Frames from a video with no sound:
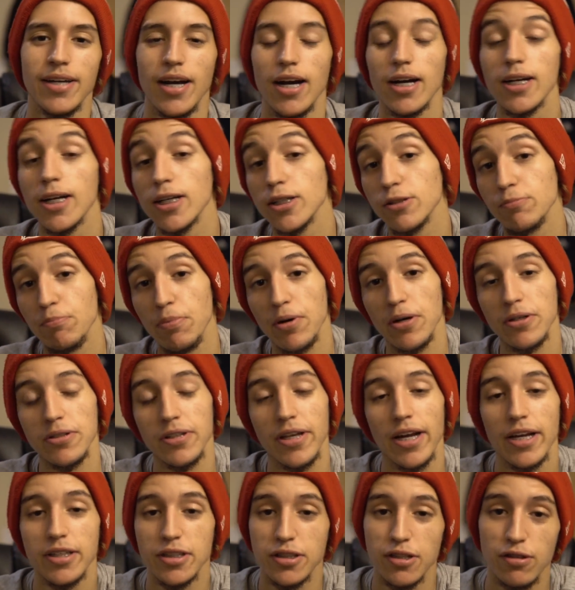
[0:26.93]
Against
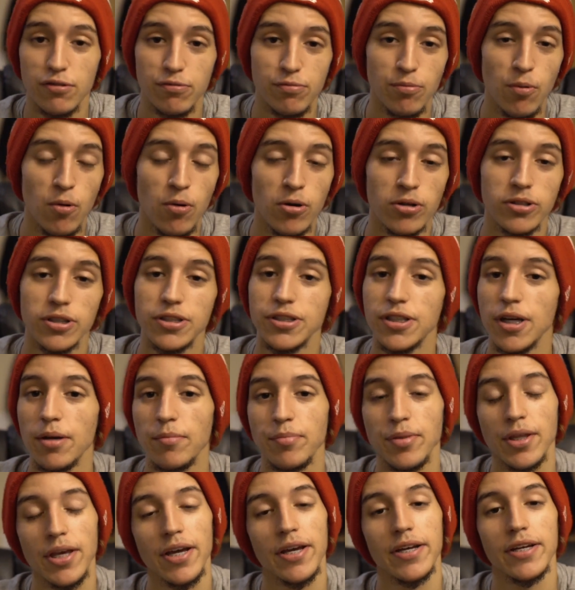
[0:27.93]
Burnley at Turf Moor, the same
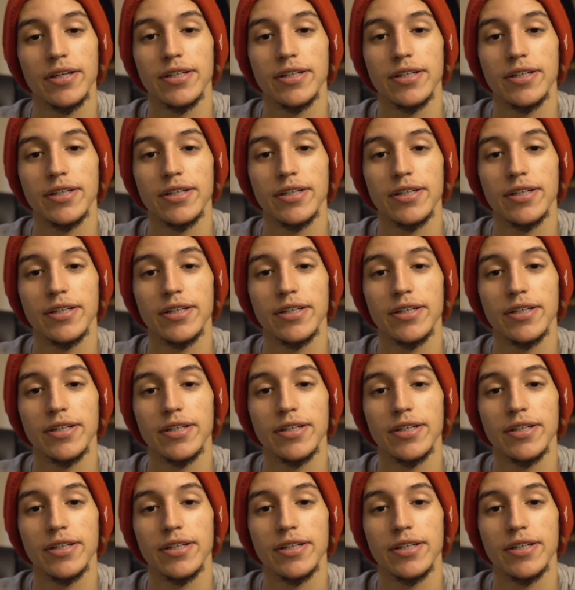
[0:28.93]
thing.